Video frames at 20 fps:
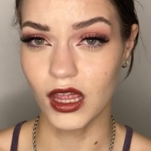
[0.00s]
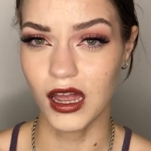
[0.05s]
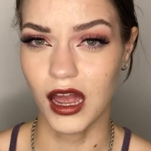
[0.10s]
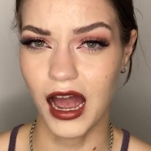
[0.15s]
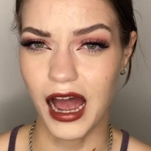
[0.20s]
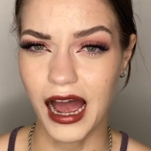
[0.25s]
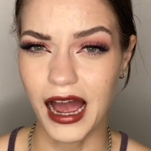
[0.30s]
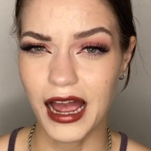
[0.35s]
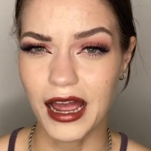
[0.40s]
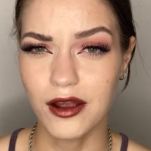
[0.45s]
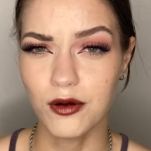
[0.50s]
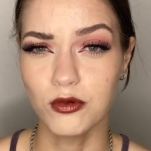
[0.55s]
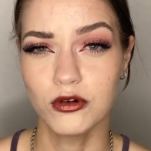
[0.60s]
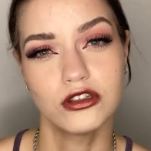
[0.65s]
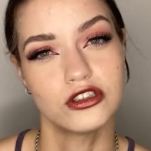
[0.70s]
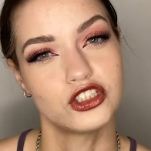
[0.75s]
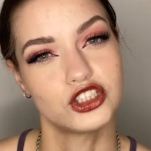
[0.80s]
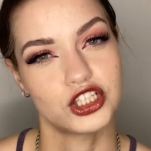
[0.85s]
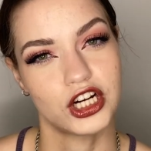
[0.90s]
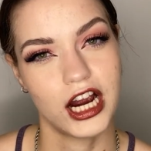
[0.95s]
I will
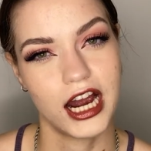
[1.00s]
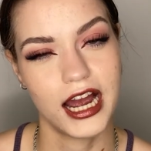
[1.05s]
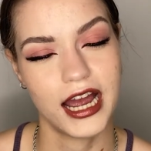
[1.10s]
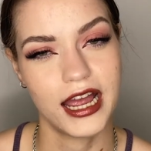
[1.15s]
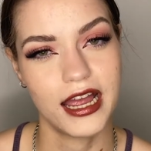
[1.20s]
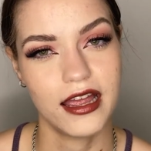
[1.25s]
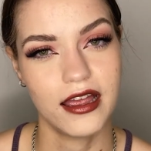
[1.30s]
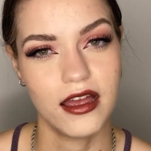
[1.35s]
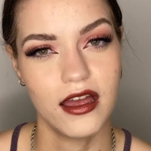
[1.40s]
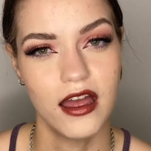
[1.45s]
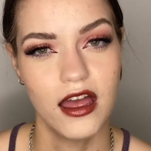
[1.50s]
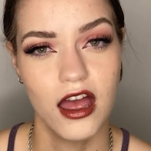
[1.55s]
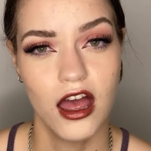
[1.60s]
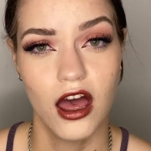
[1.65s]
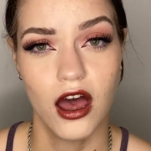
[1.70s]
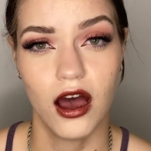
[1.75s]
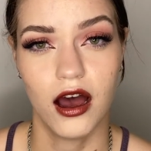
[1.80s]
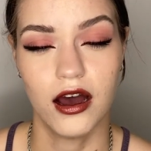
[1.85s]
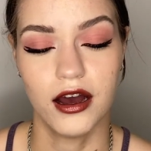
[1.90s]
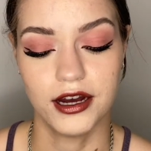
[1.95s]
try
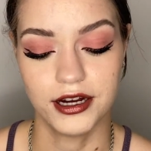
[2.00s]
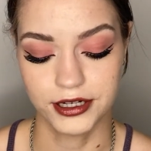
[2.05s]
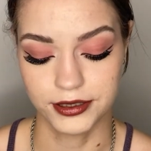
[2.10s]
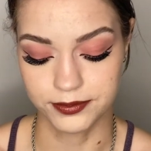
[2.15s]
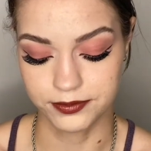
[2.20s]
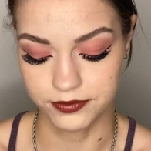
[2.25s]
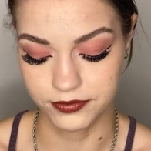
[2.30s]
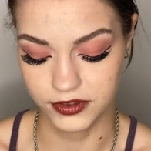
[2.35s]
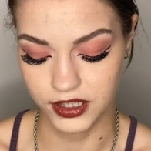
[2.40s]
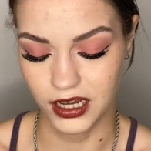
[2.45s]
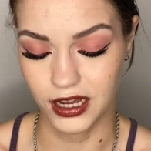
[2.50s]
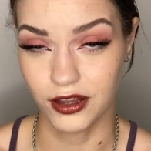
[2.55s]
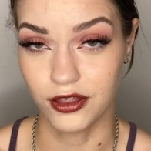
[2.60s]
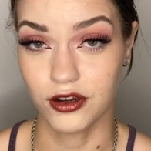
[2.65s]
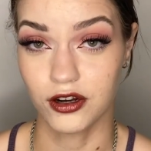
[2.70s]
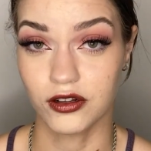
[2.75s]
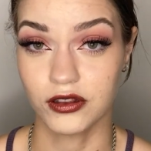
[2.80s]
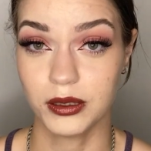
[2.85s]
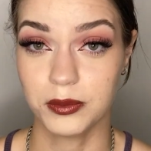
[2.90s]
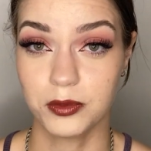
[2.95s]
the
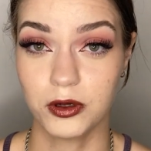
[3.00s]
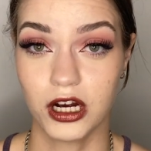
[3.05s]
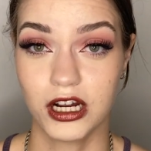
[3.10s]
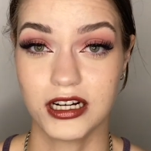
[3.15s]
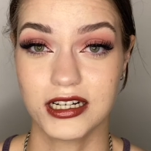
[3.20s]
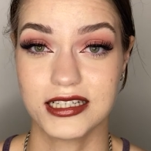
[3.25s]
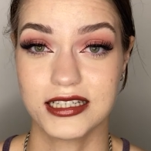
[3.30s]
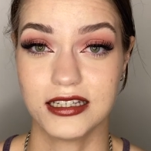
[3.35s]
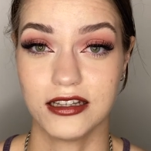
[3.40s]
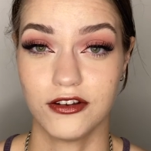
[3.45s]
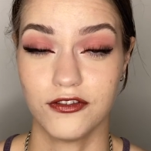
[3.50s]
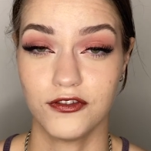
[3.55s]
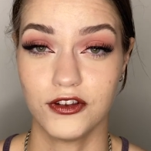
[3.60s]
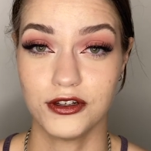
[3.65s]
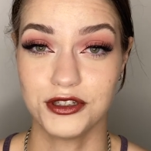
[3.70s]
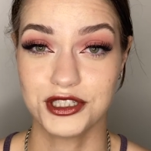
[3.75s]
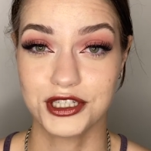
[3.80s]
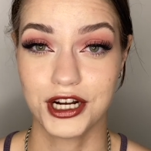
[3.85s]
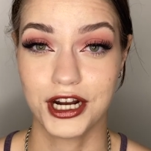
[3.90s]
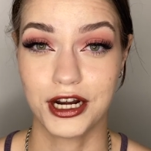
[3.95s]
other lip products in the
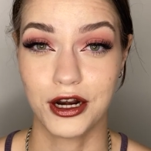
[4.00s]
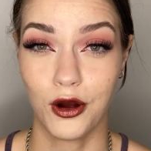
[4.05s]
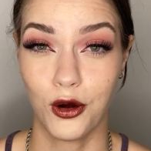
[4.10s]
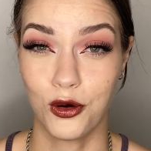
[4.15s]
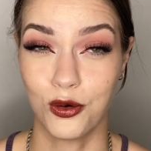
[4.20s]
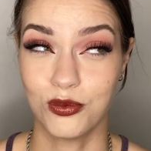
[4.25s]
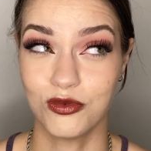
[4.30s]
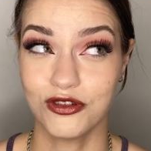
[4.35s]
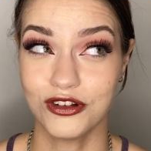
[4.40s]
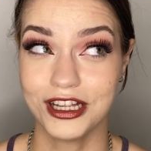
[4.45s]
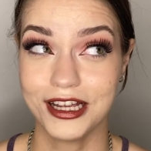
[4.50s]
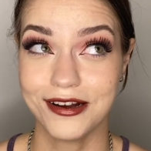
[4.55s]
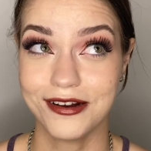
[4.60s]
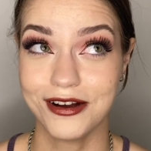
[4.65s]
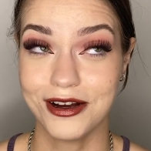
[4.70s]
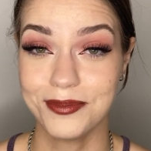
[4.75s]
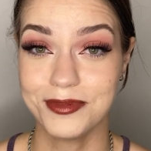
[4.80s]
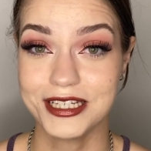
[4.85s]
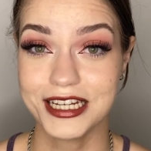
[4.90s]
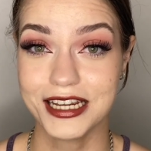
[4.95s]
future, and hopefully
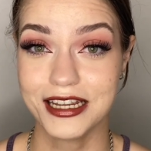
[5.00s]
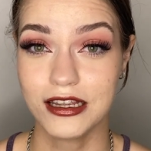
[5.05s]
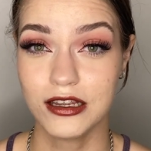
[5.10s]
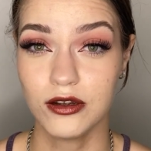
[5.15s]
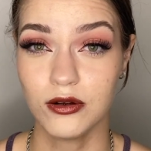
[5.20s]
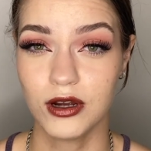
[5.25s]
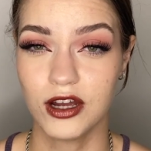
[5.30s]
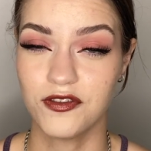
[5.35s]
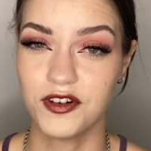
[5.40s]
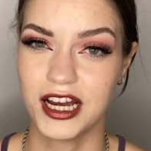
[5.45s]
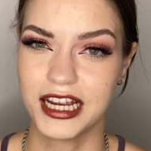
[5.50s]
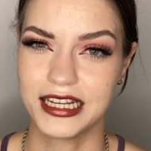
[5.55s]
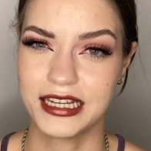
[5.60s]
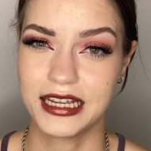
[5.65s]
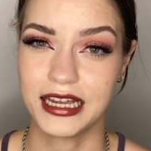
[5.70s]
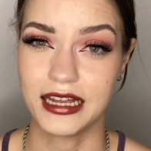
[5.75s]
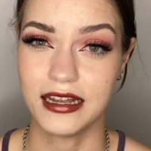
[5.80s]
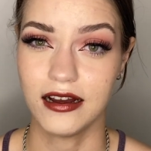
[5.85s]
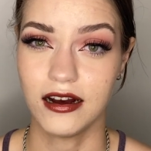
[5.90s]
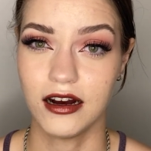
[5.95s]
I'll update you if I
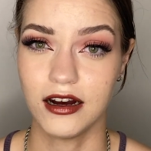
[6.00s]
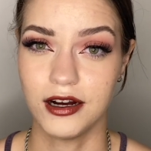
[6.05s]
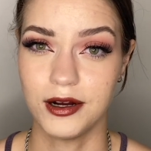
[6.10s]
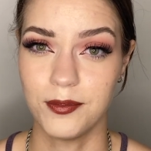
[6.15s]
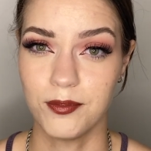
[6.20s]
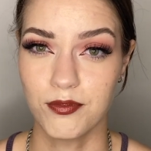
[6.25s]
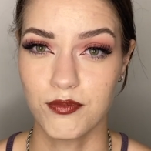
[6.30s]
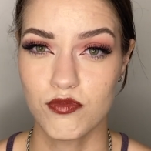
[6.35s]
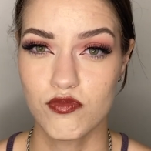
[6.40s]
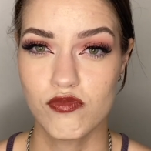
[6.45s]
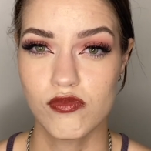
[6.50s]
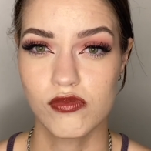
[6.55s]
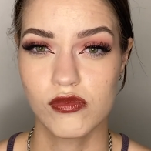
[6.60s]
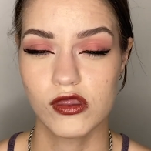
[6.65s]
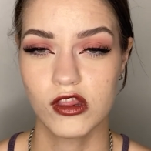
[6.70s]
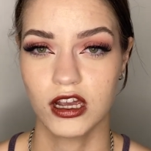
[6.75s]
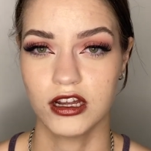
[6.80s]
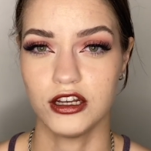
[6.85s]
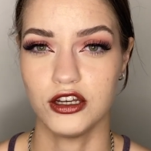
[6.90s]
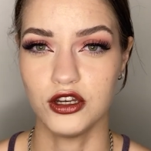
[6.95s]
get
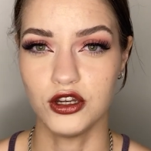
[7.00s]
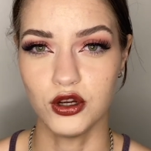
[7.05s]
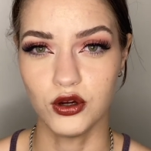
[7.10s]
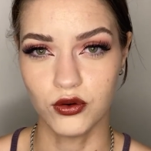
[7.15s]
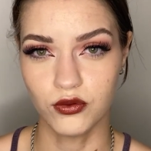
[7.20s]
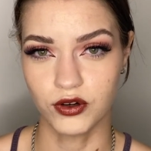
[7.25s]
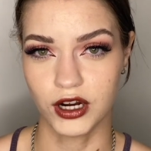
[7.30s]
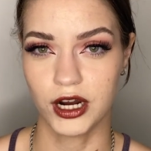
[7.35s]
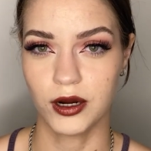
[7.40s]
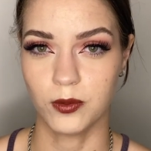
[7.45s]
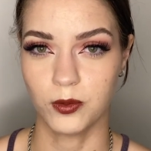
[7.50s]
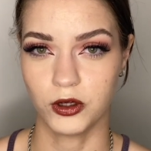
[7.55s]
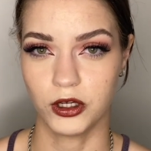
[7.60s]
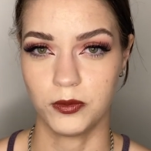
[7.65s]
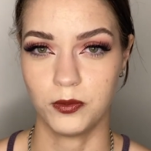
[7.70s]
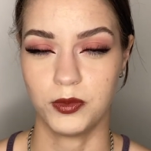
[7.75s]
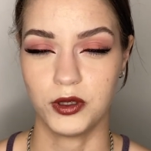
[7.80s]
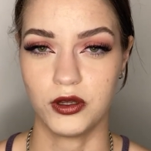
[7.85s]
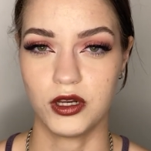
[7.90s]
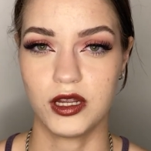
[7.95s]
new Rare
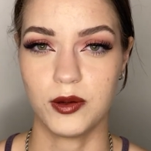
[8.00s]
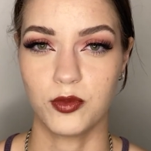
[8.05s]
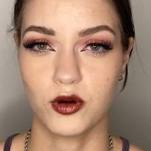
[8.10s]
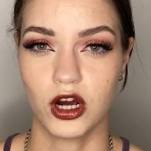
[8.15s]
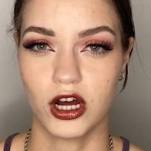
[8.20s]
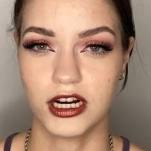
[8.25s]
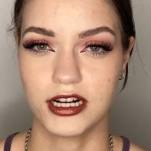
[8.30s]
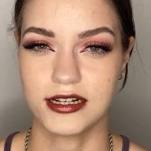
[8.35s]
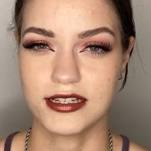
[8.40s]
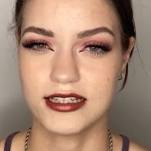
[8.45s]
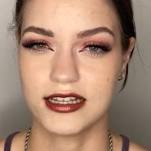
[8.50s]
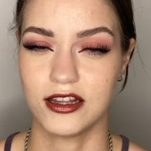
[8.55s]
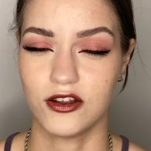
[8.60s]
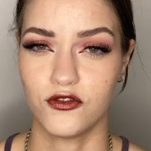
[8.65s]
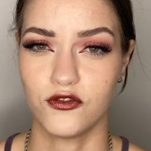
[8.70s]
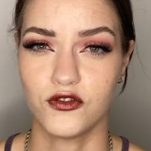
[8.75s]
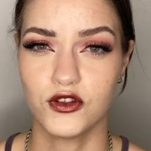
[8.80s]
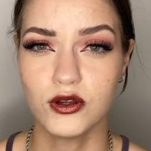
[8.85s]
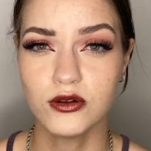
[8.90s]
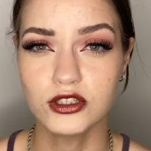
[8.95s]
Beauty products in the
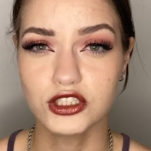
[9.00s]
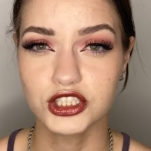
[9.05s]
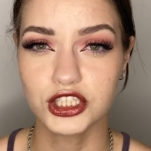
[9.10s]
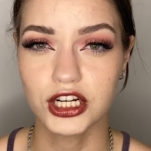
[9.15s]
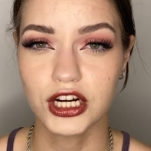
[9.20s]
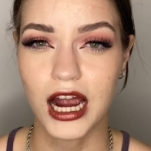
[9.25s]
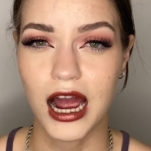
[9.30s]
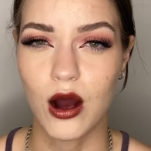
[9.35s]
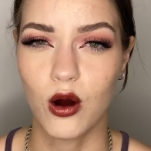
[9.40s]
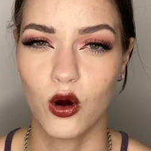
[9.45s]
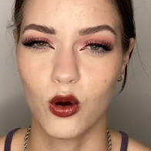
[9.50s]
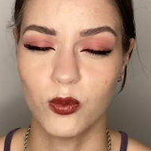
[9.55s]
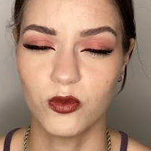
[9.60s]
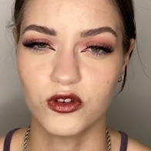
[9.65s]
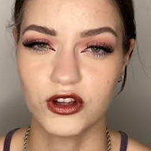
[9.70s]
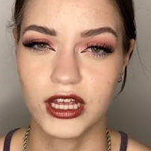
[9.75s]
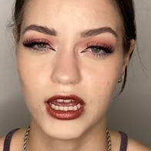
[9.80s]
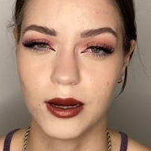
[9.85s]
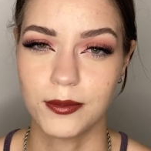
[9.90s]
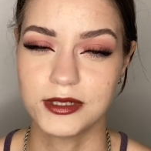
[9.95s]
future. I'll
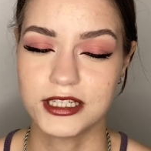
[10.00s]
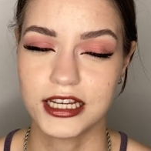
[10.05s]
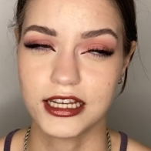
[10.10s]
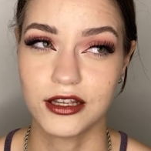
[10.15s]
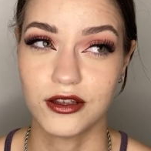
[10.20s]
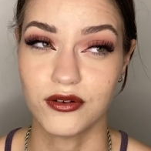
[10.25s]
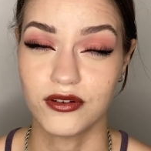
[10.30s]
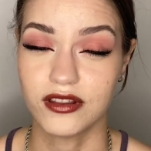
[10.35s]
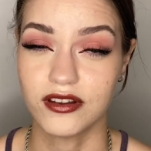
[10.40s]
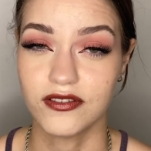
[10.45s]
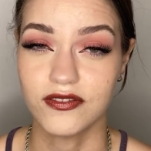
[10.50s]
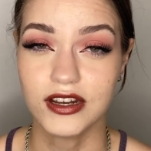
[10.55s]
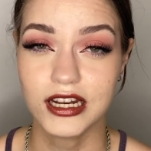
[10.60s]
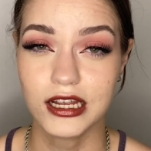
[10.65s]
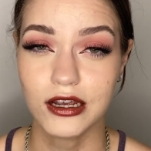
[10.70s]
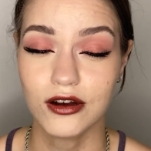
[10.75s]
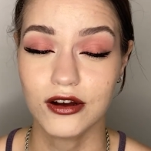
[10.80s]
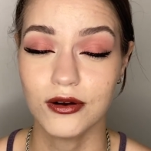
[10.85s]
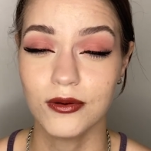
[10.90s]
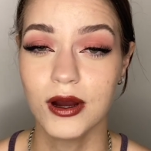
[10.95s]
hopefully update you in the
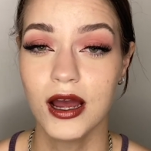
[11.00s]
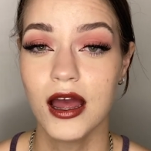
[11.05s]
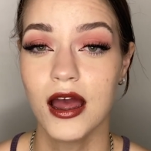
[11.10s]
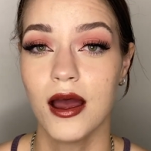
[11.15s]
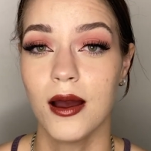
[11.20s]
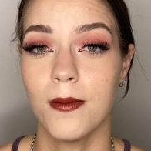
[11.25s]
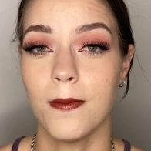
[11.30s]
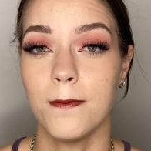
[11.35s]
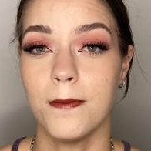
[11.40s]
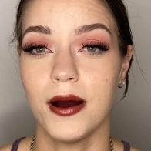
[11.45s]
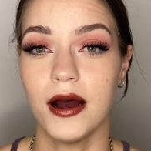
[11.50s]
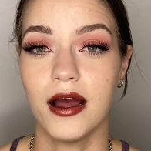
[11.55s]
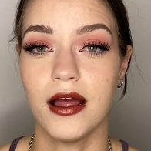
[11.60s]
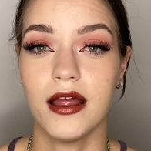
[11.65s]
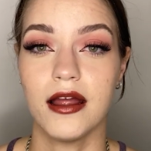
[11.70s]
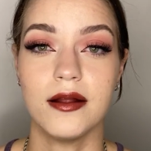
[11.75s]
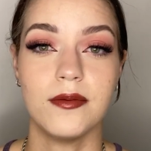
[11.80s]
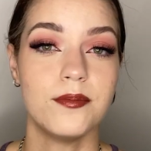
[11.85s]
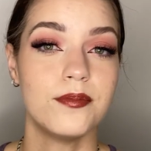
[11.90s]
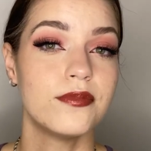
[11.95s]
video.
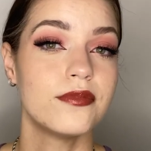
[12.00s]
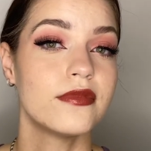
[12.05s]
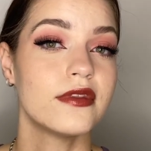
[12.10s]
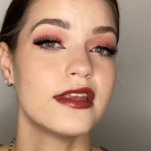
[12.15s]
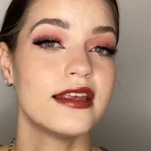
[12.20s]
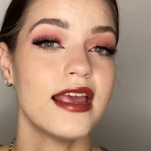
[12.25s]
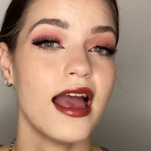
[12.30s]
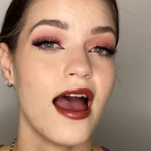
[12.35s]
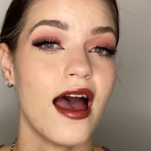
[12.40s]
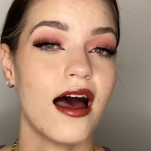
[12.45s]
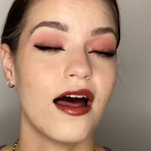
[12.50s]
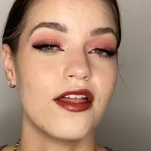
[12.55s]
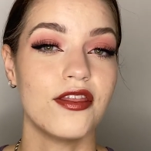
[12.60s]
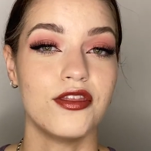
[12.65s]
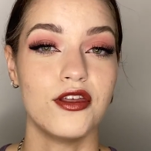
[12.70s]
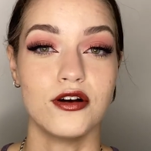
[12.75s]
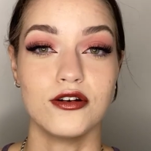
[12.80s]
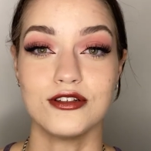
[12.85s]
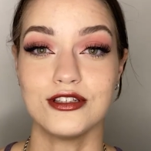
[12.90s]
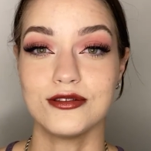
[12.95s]
But yeah,
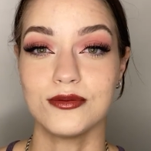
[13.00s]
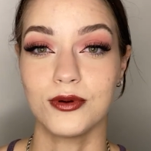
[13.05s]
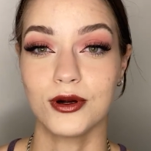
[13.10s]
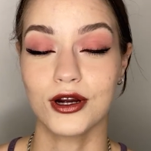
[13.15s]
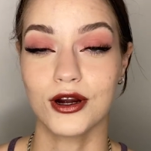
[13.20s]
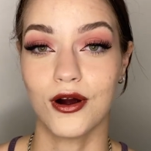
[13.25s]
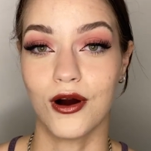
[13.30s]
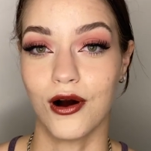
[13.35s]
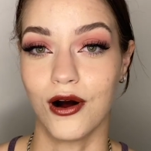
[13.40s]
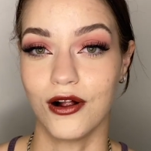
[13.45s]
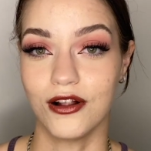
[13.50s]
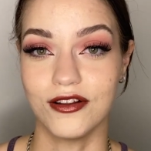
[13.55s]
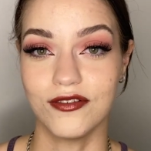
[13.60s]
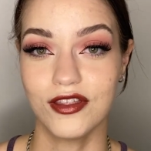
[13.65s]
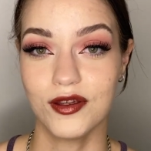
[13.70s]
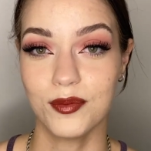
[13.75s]
those were all of the